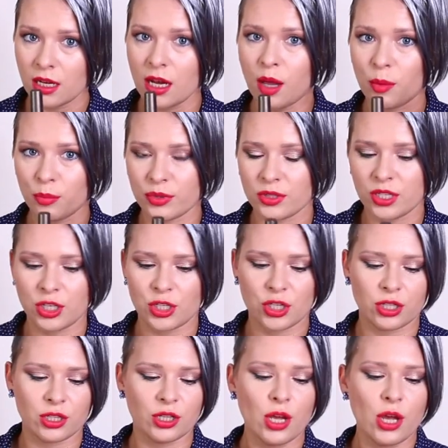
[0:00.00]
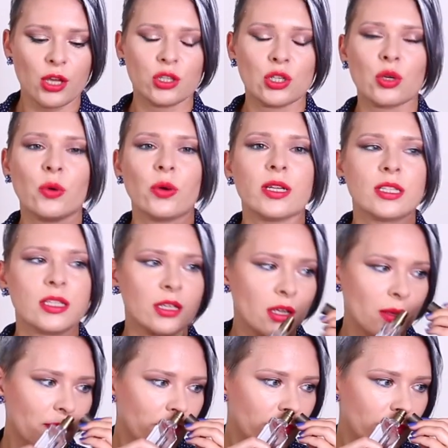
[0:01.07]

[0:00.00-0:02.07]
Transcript: composition so it's